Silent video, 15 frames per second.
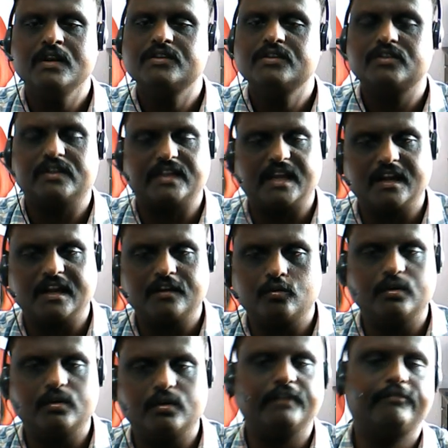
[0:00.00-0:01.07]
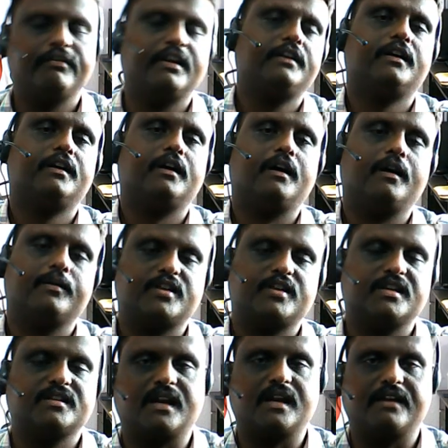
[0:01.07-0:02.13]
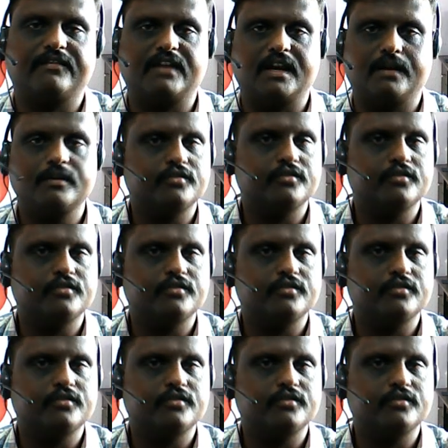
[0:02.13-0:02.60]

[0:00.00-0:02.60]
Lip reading: So there are two different options are available.